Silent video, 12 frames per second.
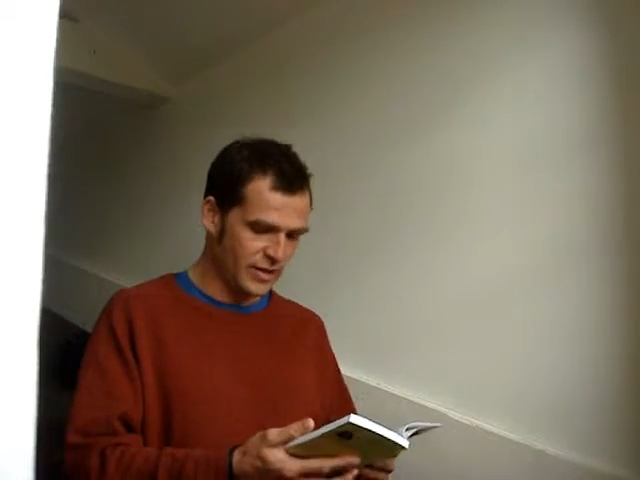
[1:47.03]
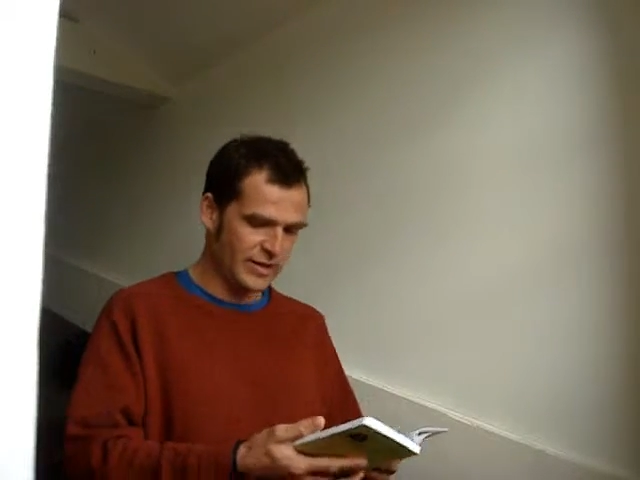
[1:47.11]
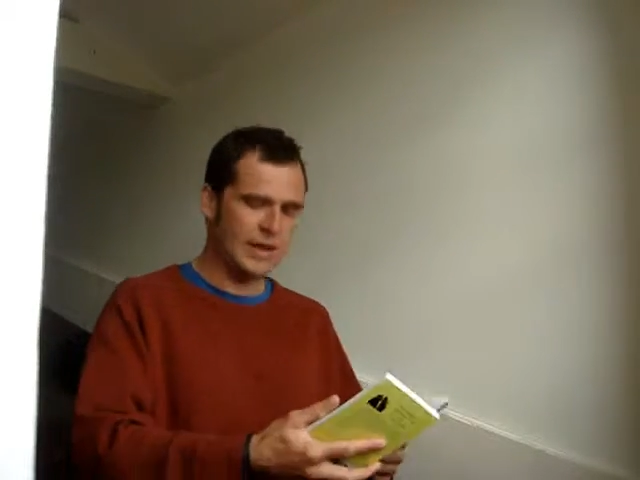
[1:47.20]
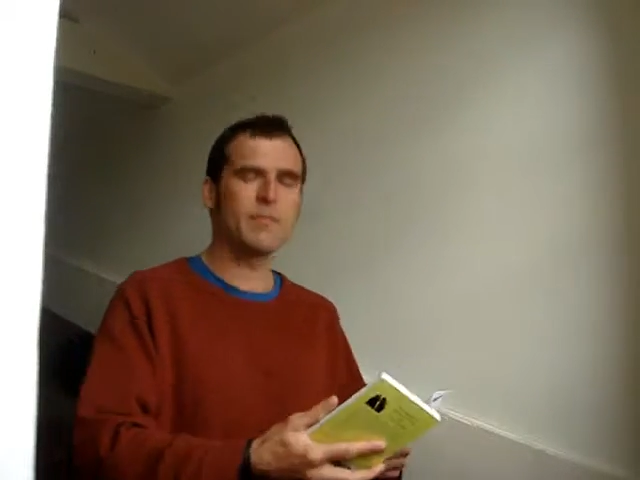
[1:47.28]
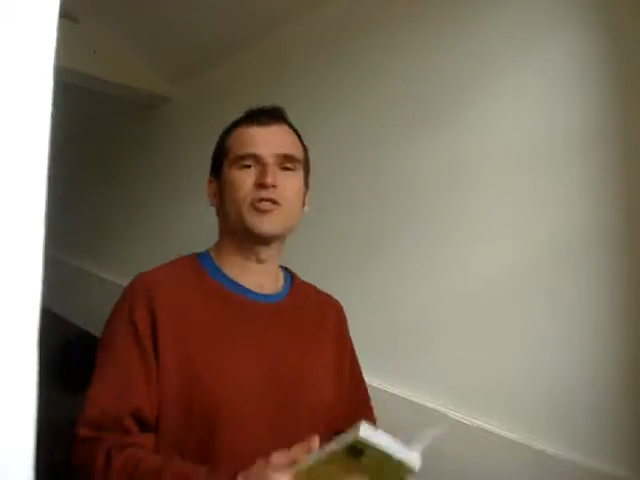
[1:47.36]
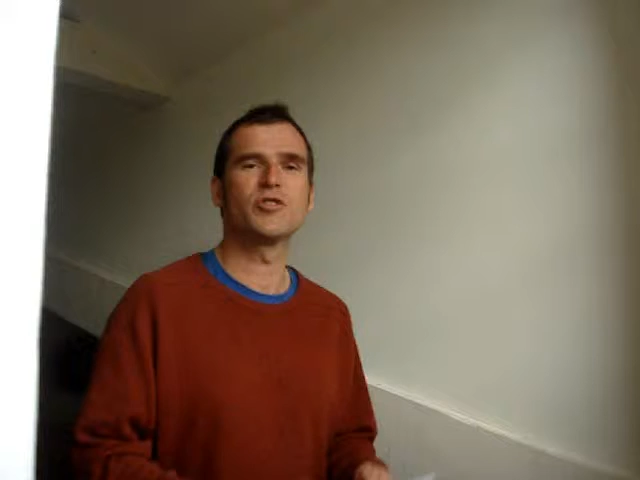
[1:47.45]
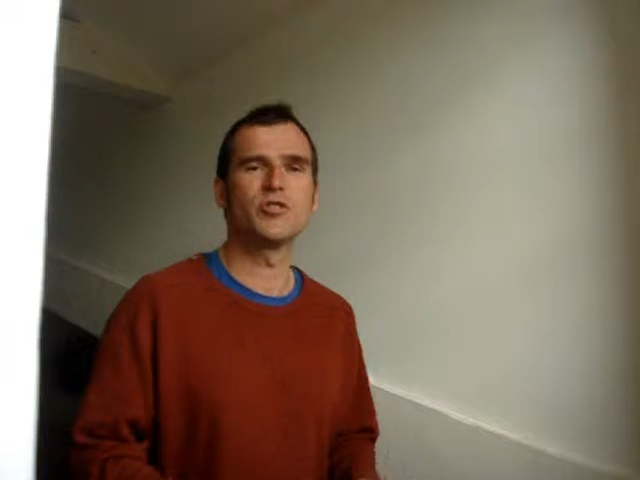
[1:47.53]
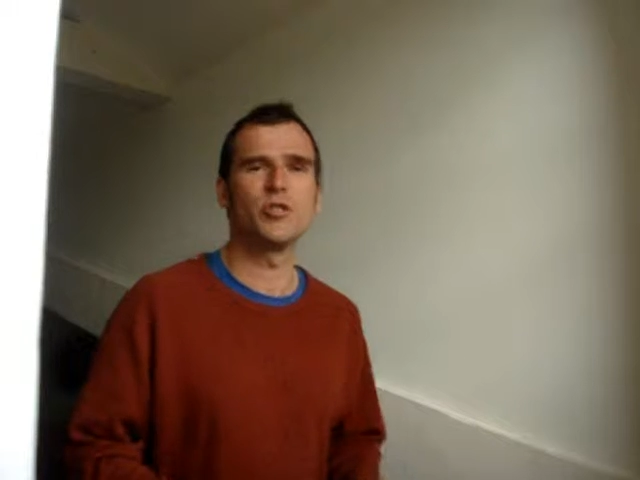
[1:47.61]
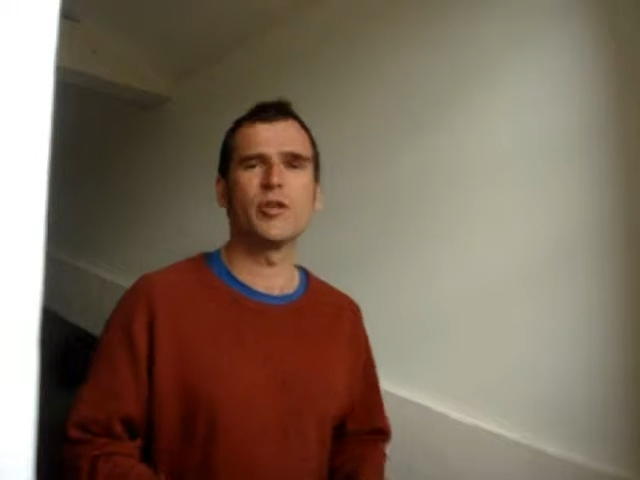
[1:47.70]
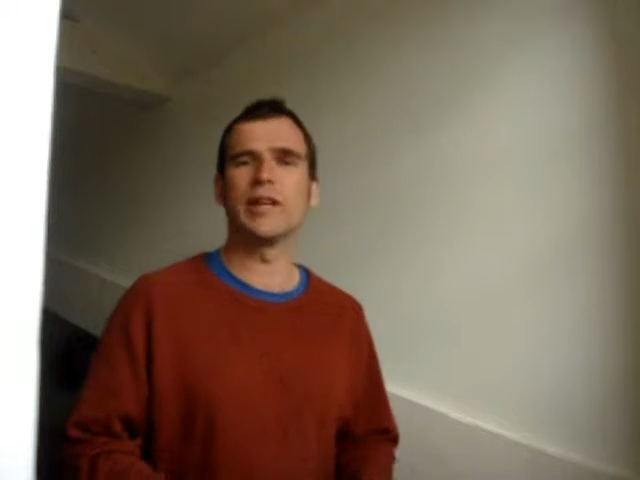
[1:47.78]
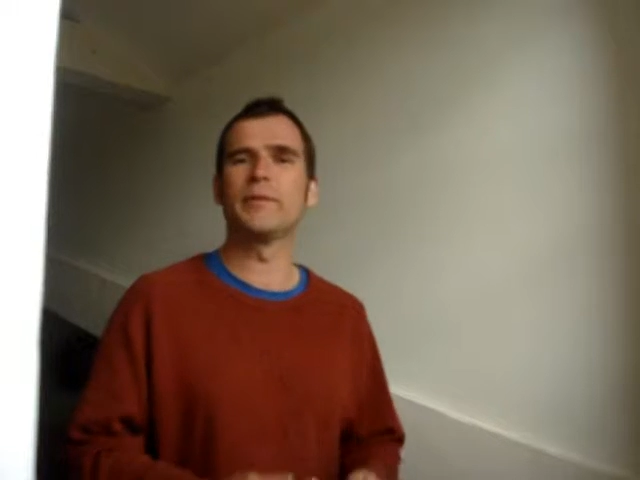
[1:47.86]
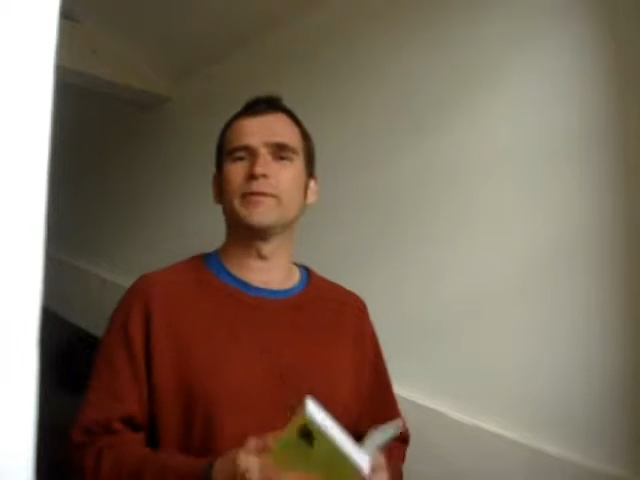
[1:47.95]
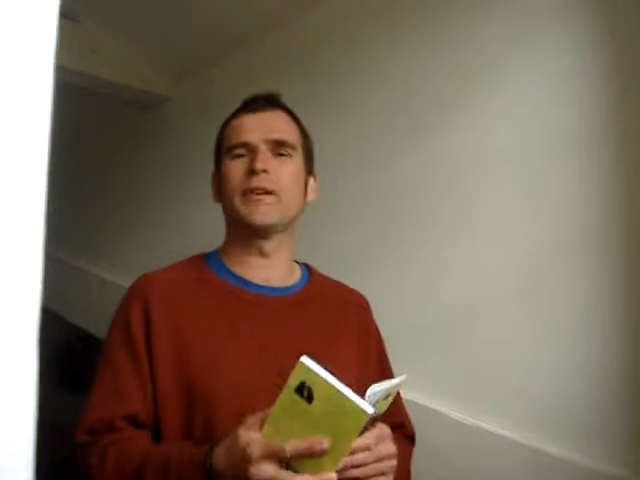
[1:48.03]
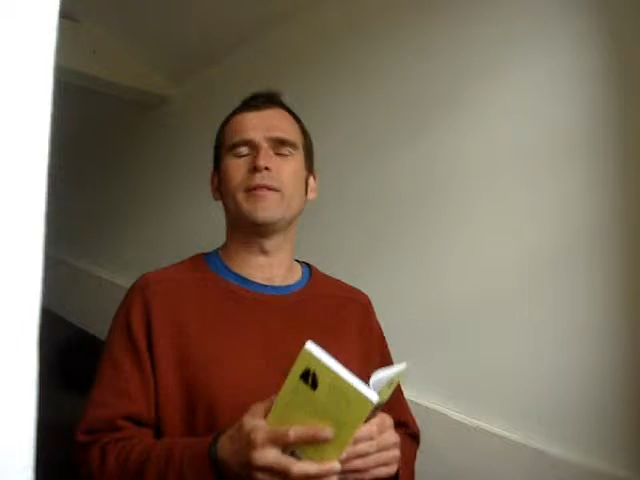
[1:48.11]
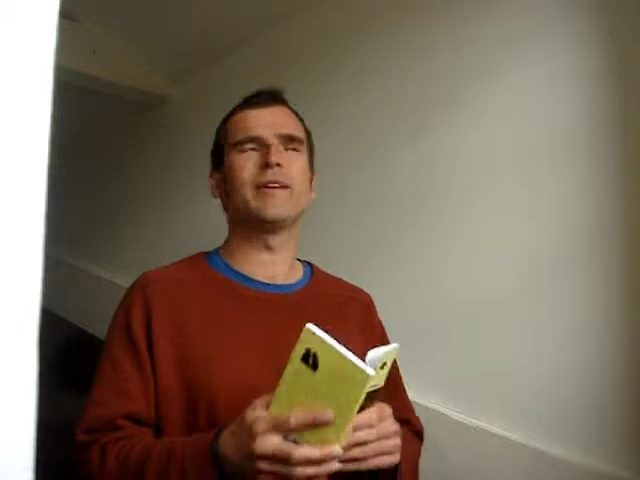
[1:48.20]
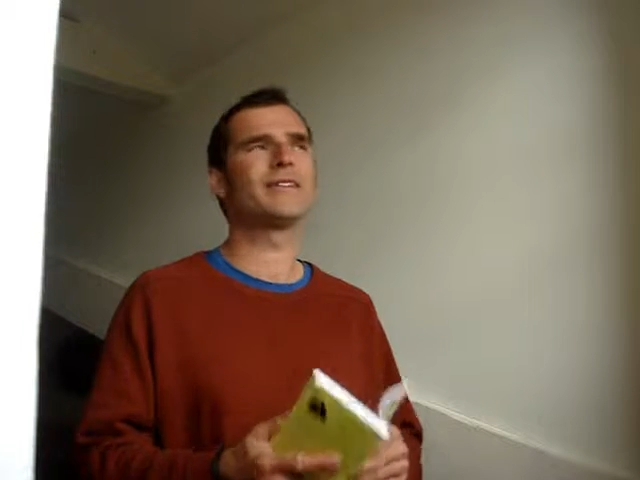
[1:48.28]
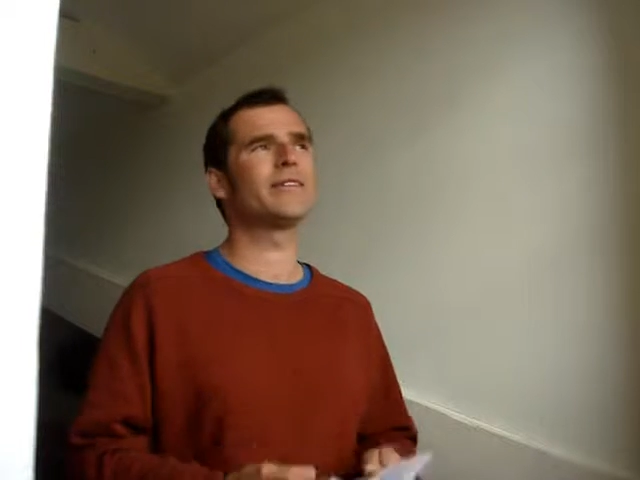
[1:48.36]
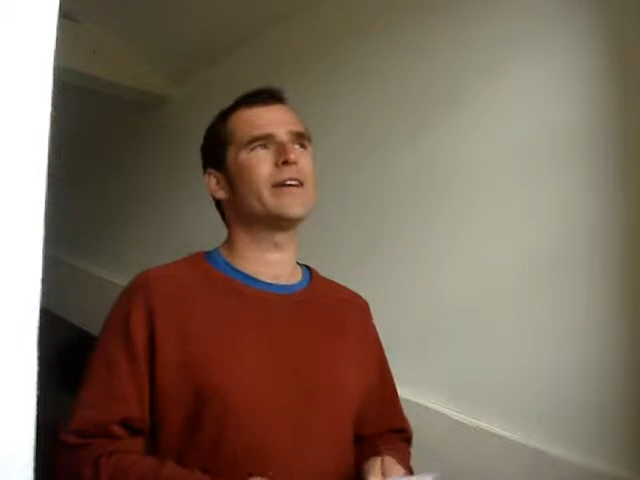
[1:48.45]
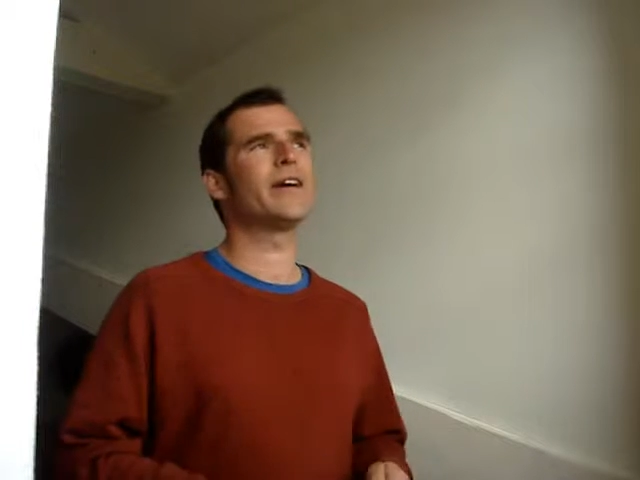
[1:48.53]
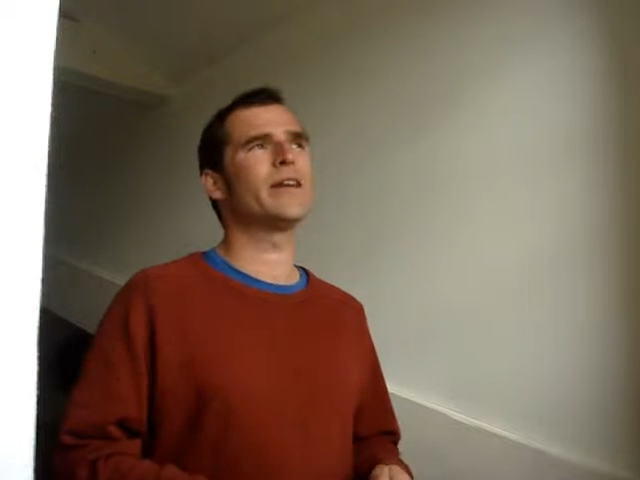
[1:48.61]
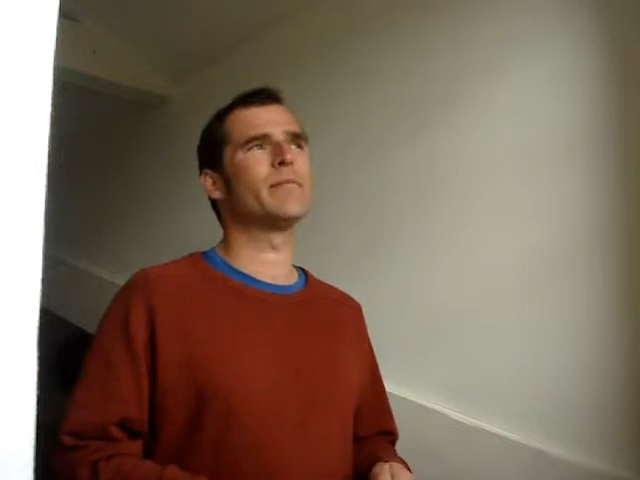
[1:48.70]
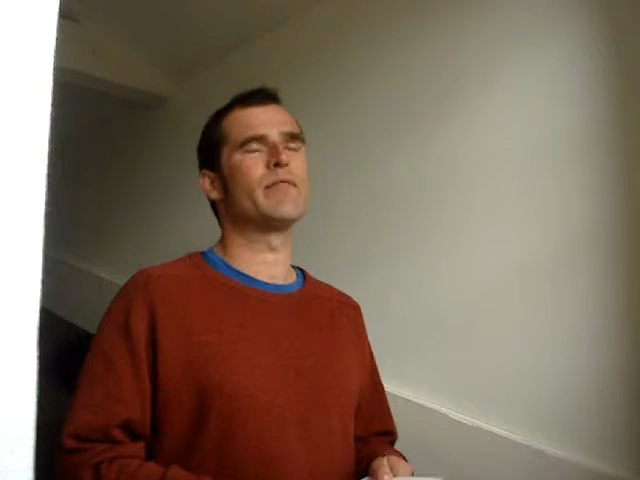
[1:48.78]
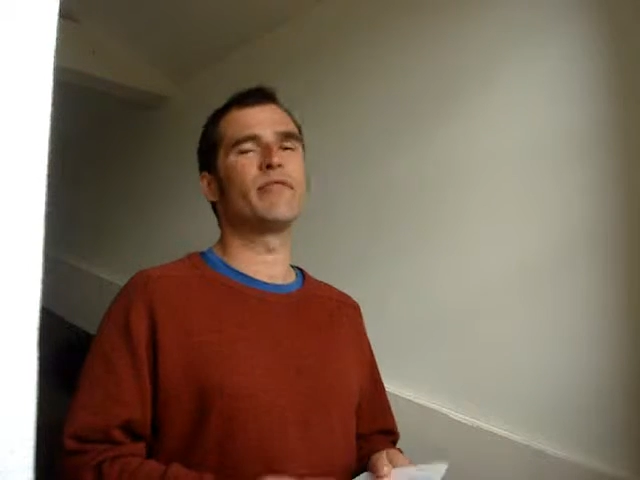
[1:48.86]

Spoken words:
and I was sure it was only a time